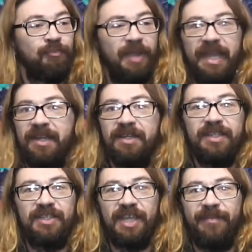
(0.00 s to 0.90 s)
man,
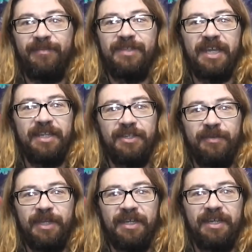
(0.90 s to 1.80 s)
send send it
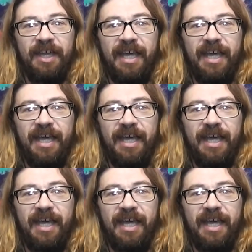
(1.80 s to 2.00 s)
to me.